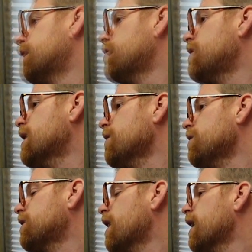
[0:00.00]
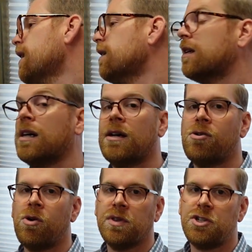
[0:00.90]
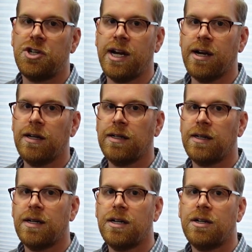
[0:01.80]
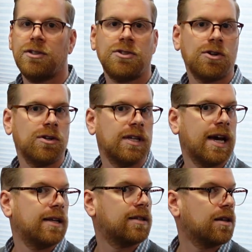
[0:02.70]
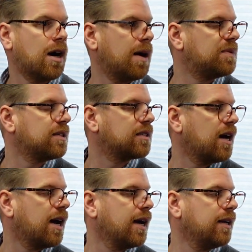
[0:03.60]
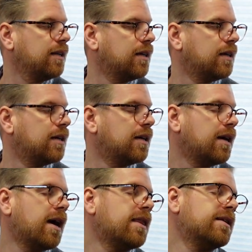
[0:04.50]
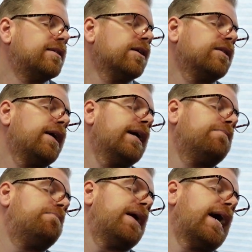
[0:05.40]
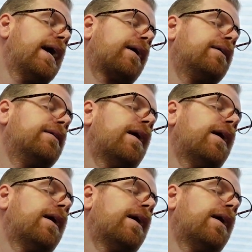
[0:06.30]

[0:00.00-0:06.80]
To do the other side, hold the chair, turn the head to the opposite side, and then tilt the head back.